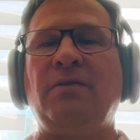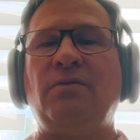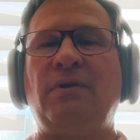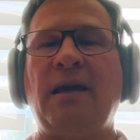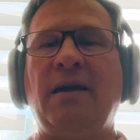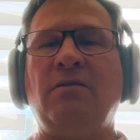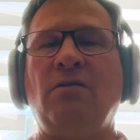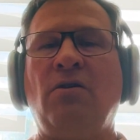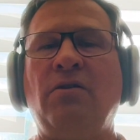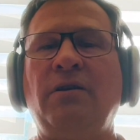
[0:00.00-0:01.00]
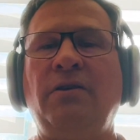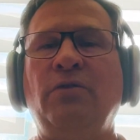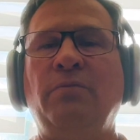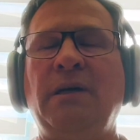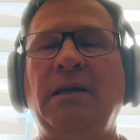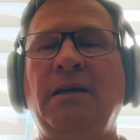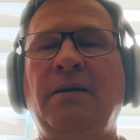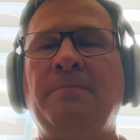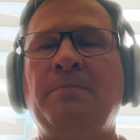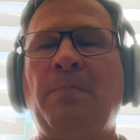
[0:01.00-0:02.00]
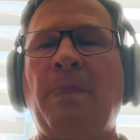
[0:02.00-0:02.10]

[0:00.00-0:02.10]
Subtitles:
to take on a new meaning.